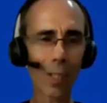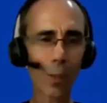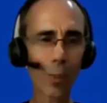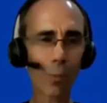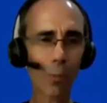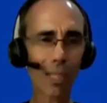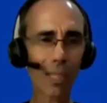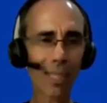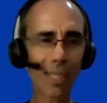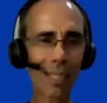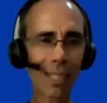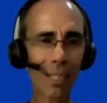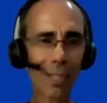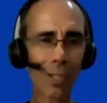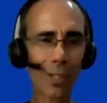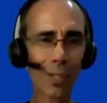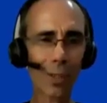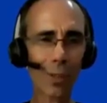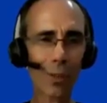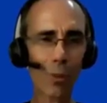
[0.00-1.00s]
this brings
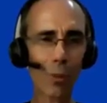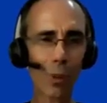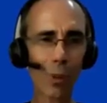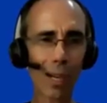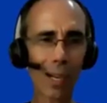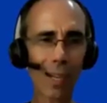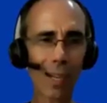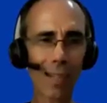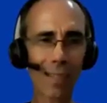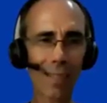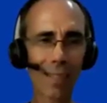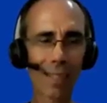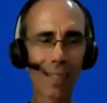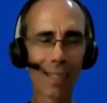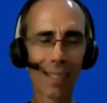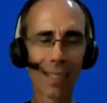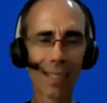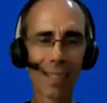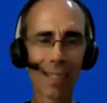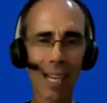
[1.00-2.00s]
us to
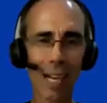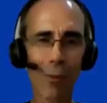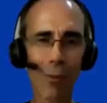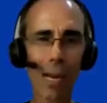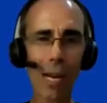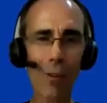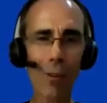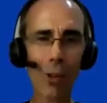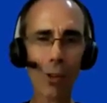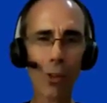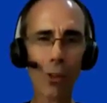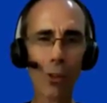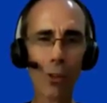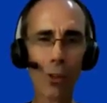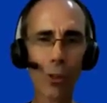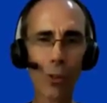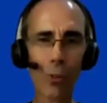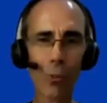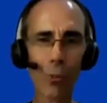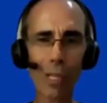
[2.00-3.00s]
around the
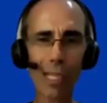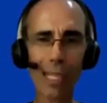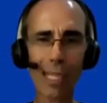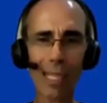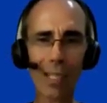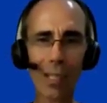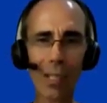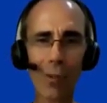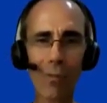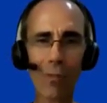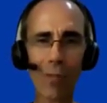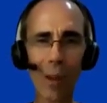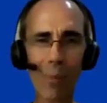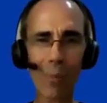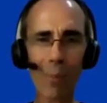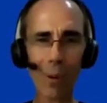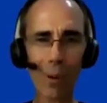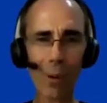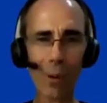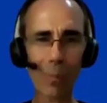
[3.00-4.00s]
third week in
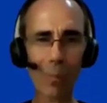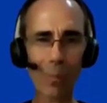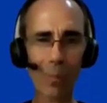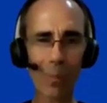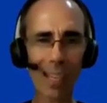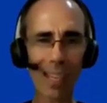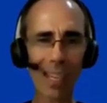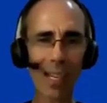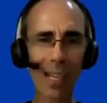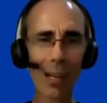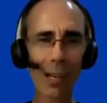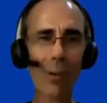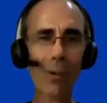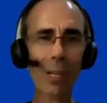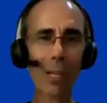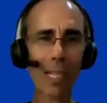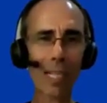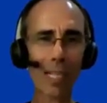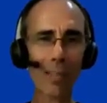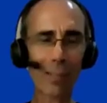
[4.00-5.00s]
November. And I
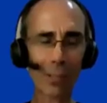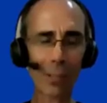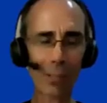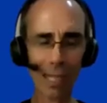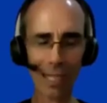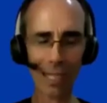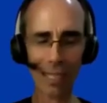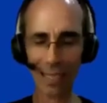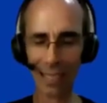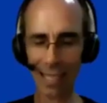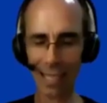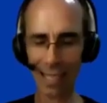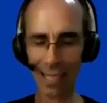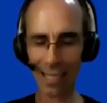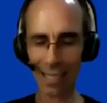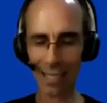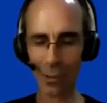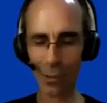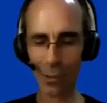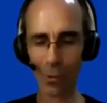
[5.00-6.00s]
want to give Greg a
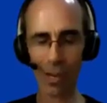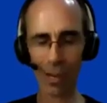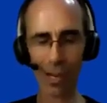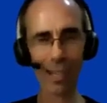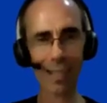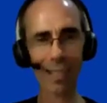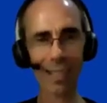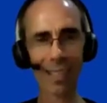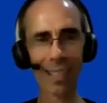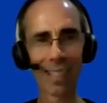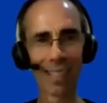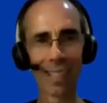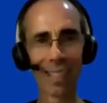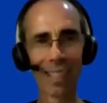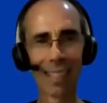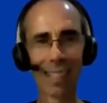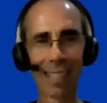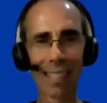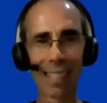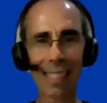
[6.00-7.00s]
chance to
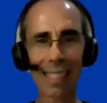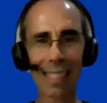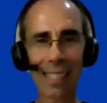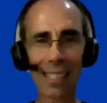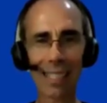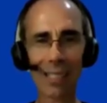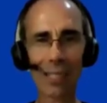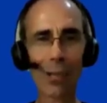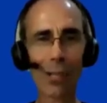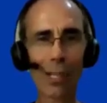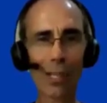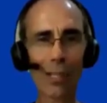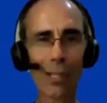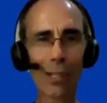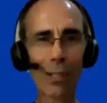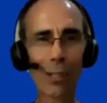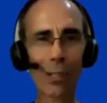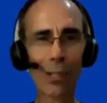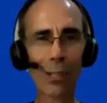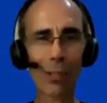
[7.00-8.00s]
talk.
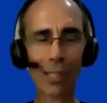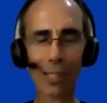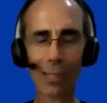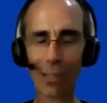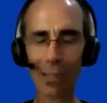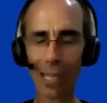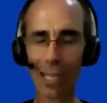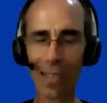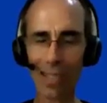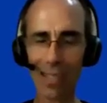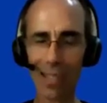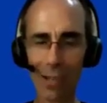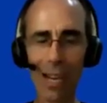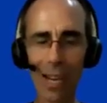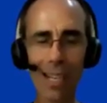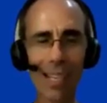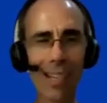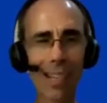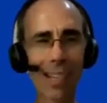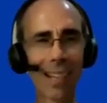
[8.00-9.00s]
So, Greg,
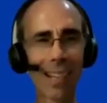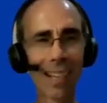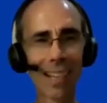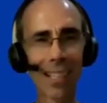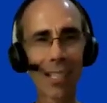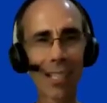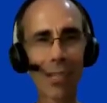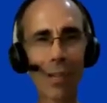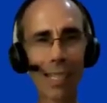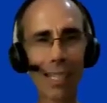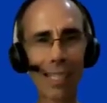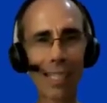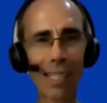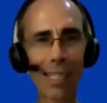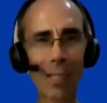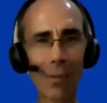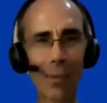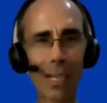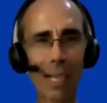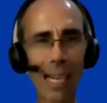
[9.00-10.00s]
do you want to
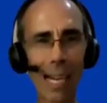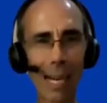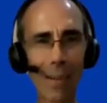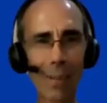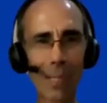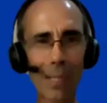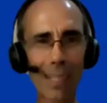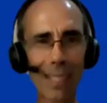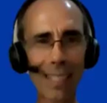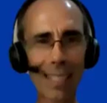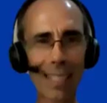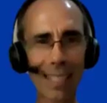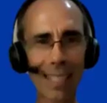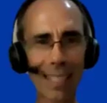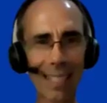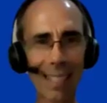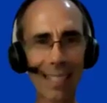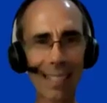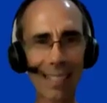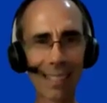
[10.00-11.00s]
tell us what happens
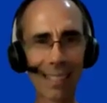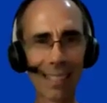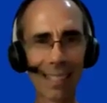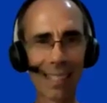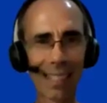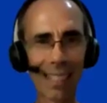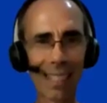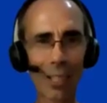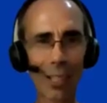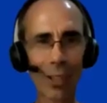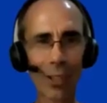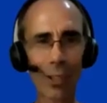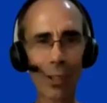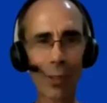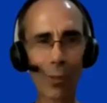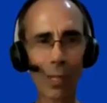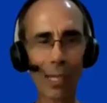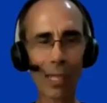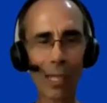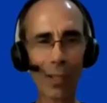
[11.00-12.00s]
in the
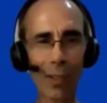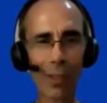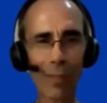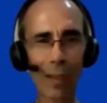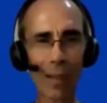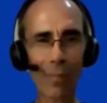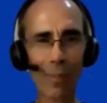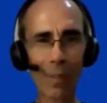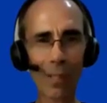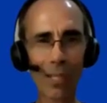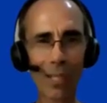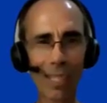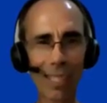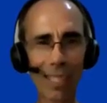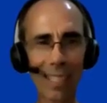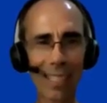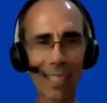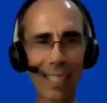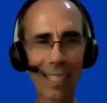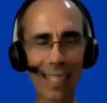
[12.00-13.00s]
third week in November,
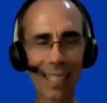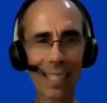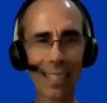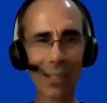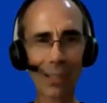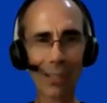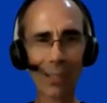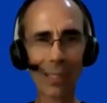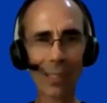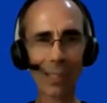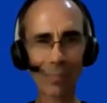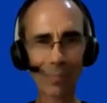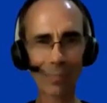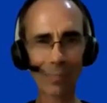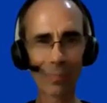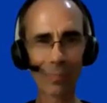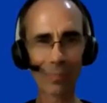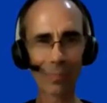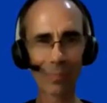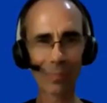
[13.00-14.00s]
1963?